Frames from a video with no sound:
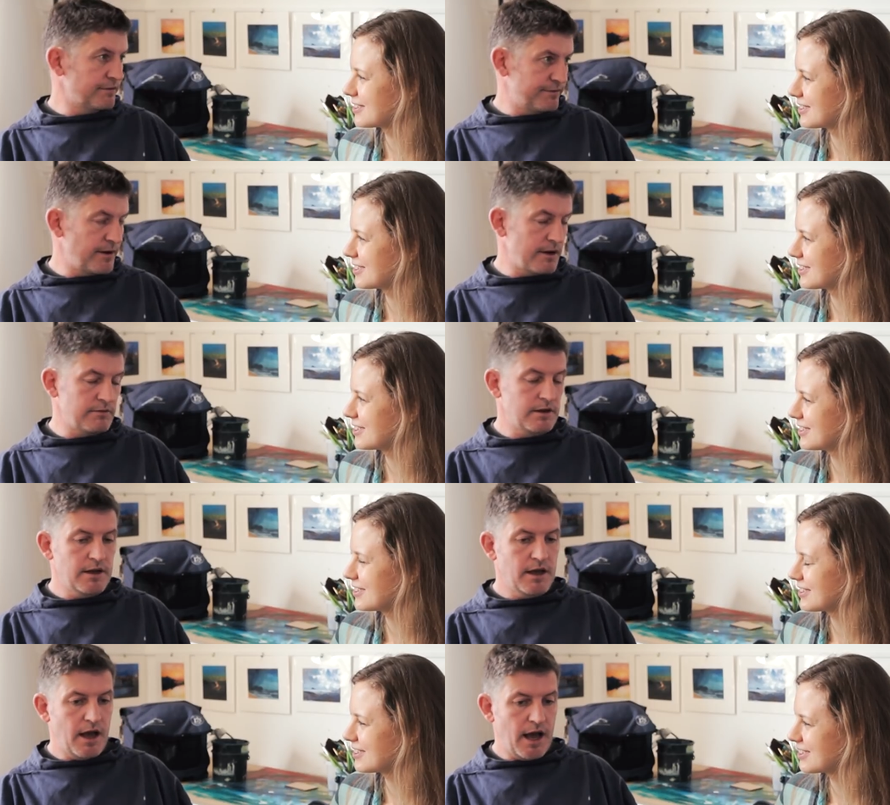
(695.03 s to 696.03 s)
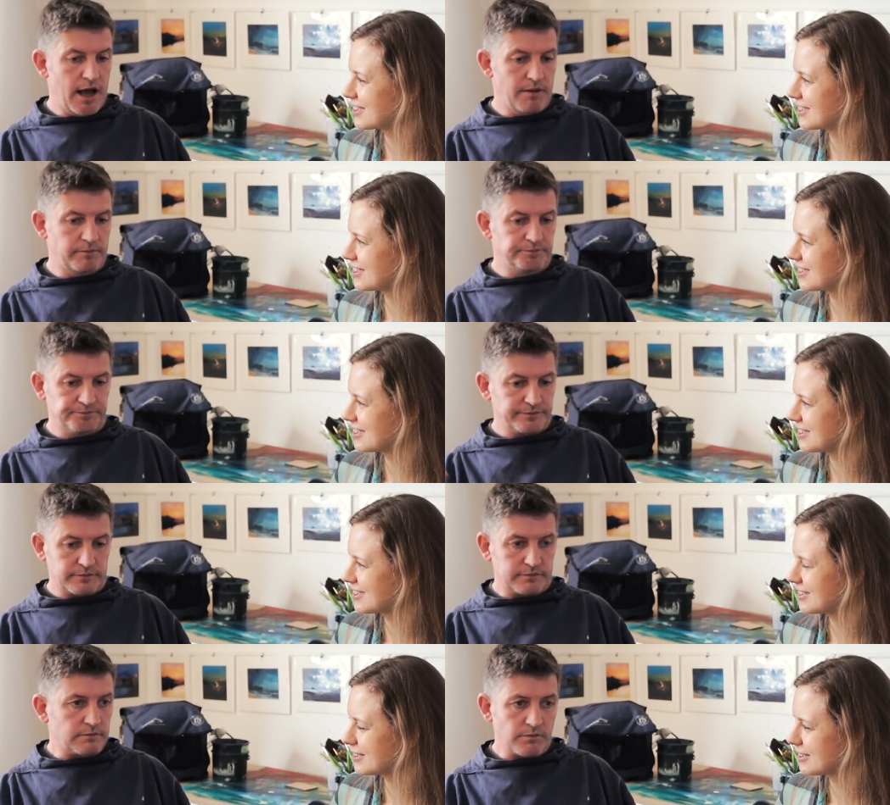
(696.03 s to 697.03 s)
Speaker 1: using the phone. Um,
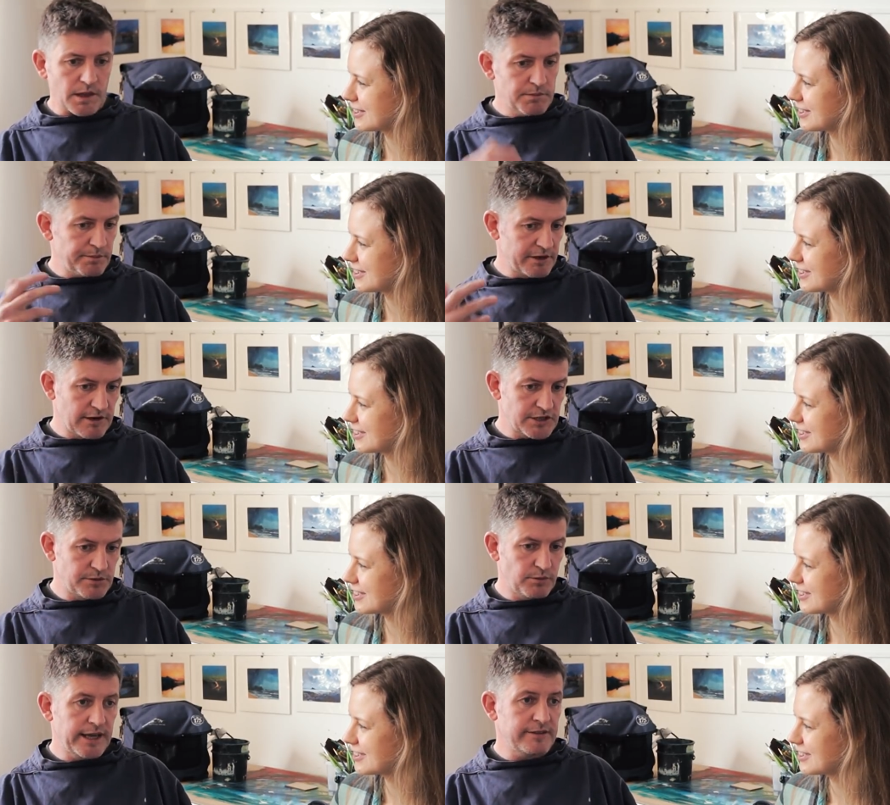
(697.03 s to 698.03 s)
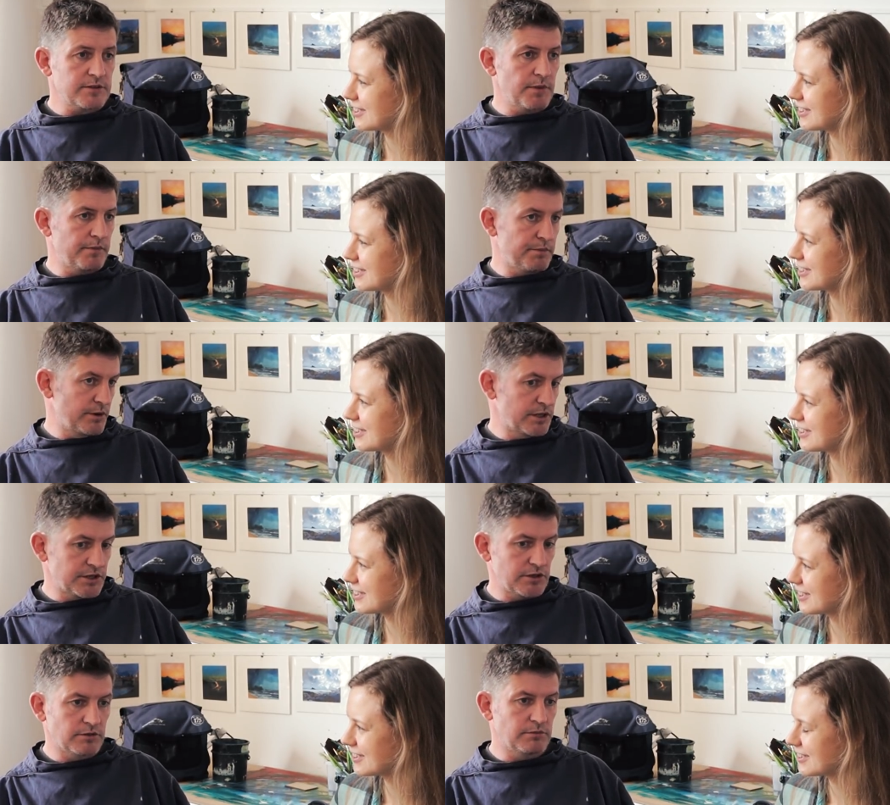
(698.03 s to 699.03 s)
might be crashing waves. Might be
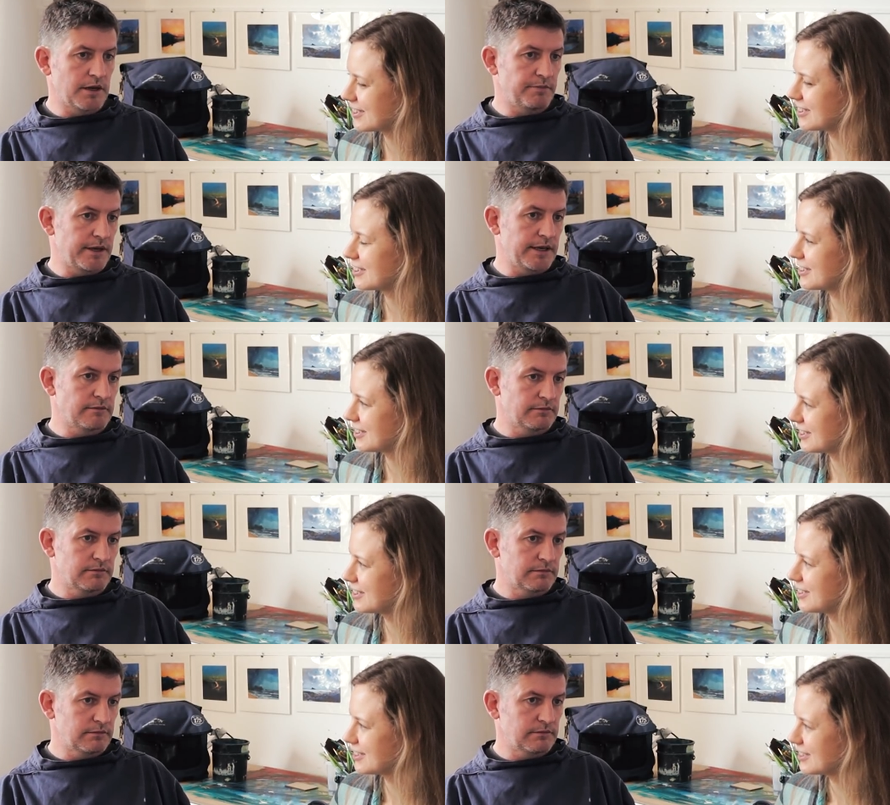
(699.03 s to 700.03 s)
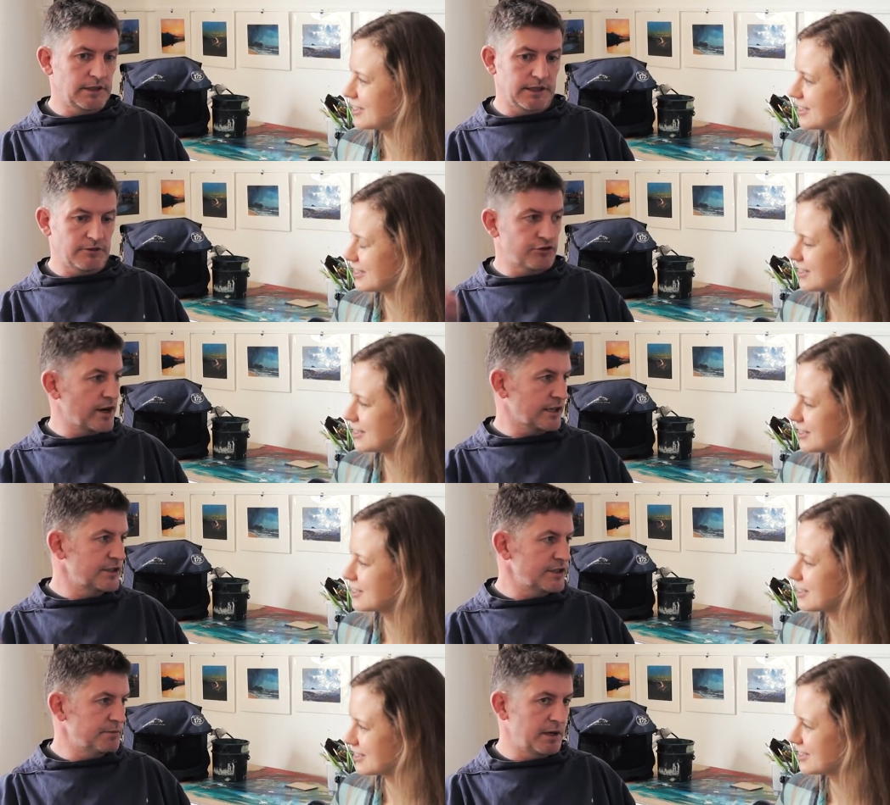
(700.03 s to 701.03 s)
bird song. Might be, you know,
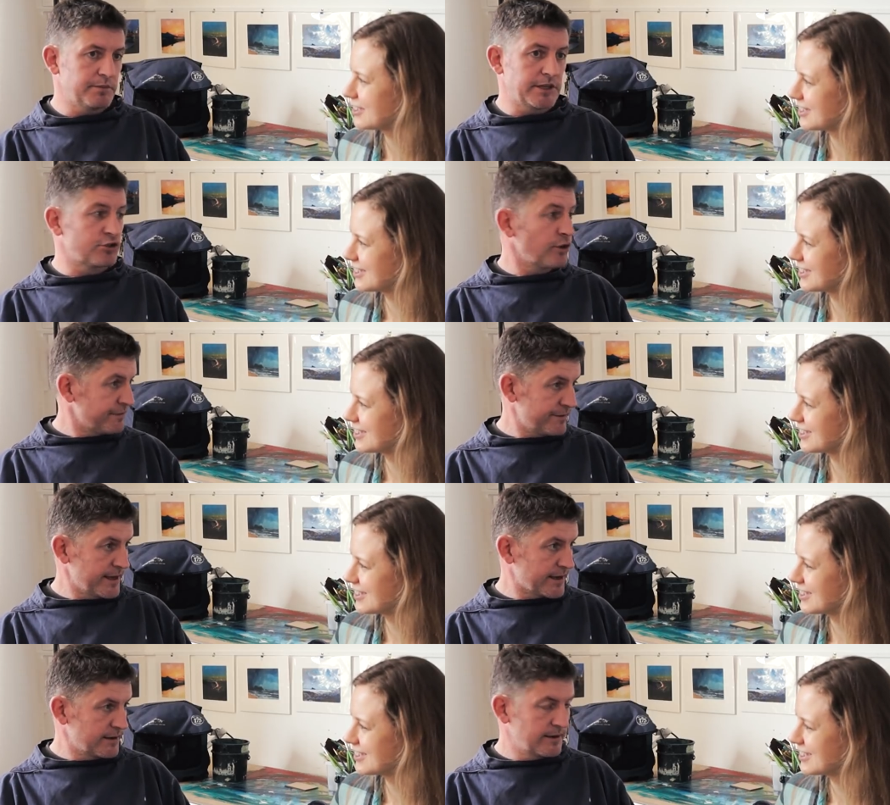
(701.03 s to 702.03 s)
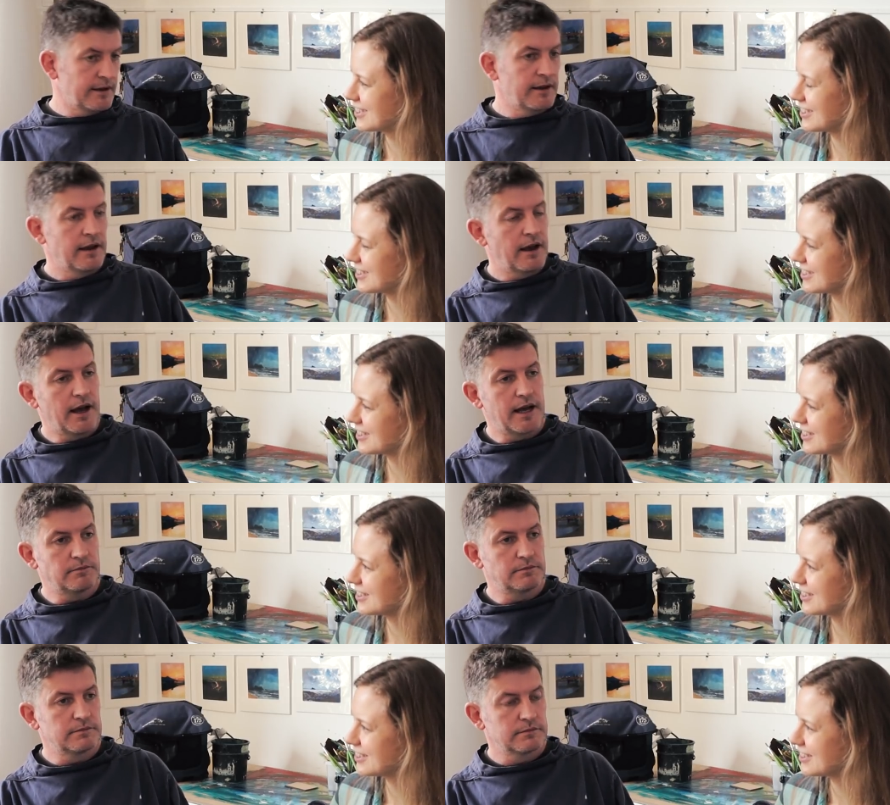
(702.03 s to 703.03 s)
tractors. Might be traffic.
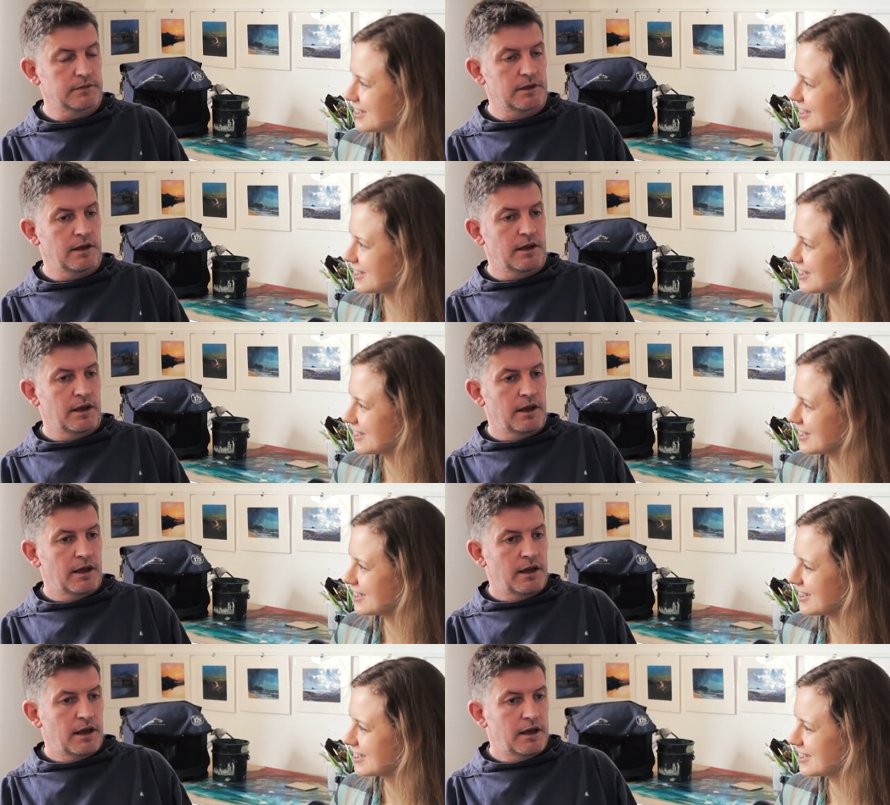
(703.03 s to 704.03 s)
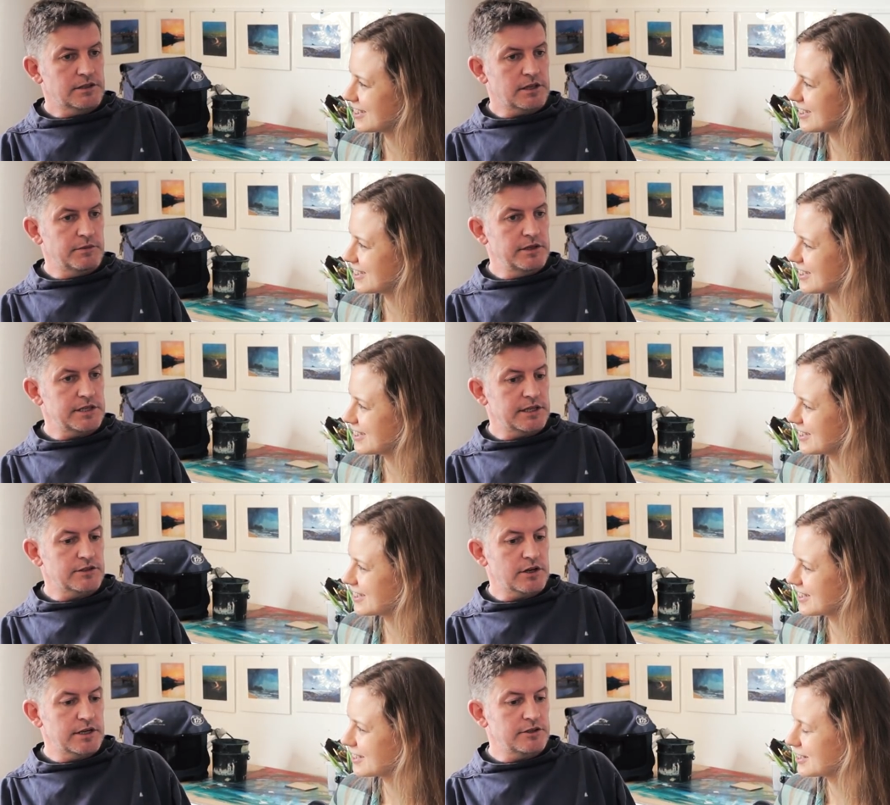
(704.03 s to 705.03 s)
Um, so I'm
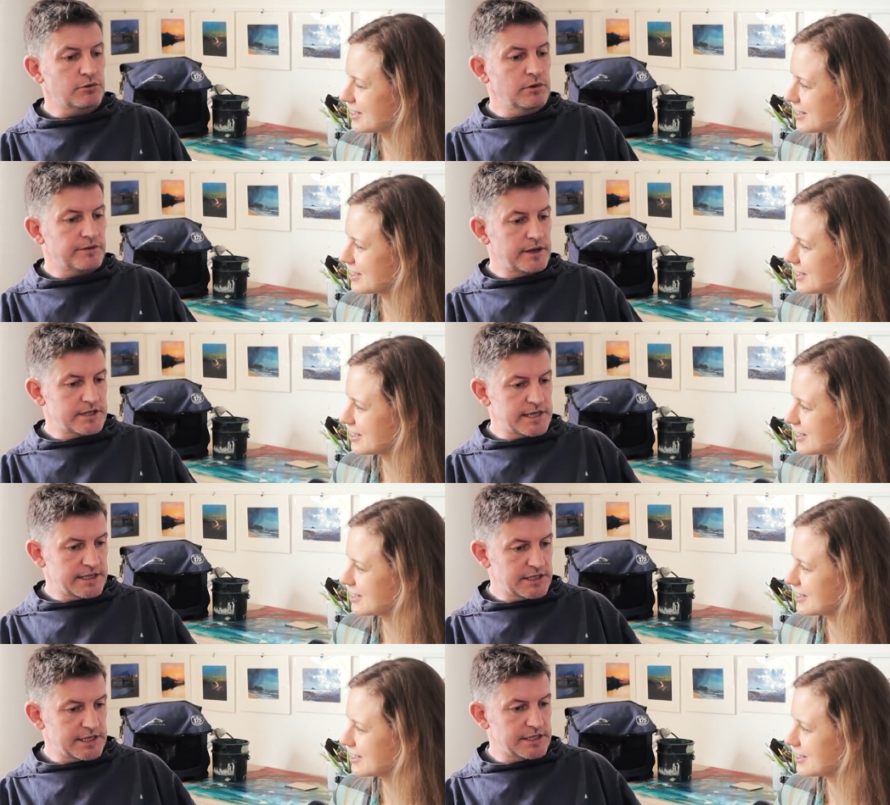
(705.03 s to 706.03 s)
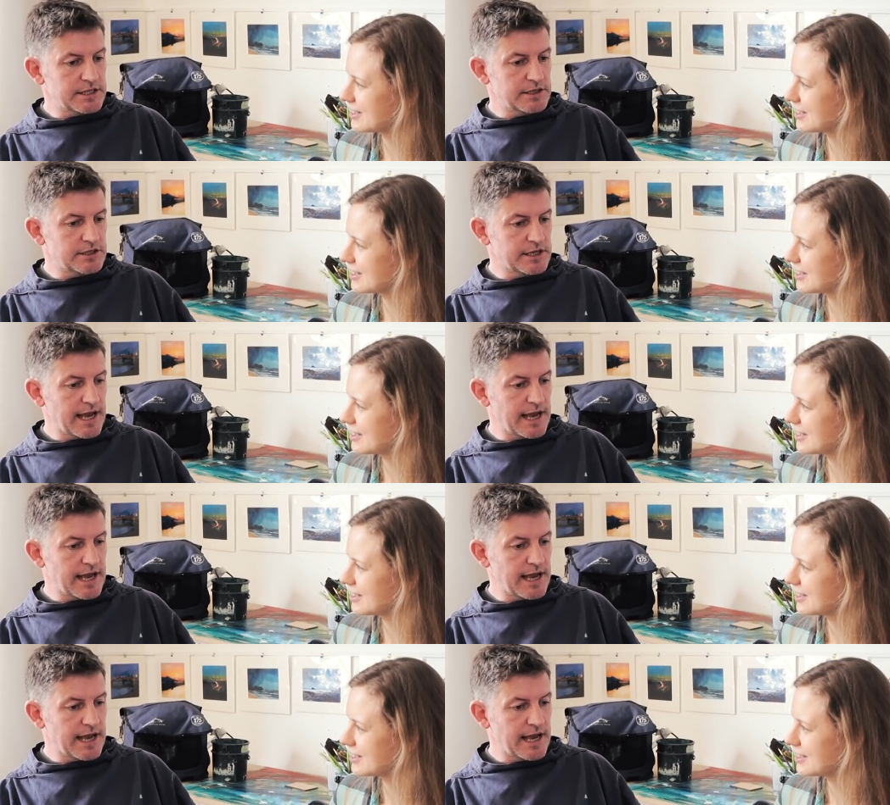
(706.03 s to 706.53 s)
using trying to use all of those senses to,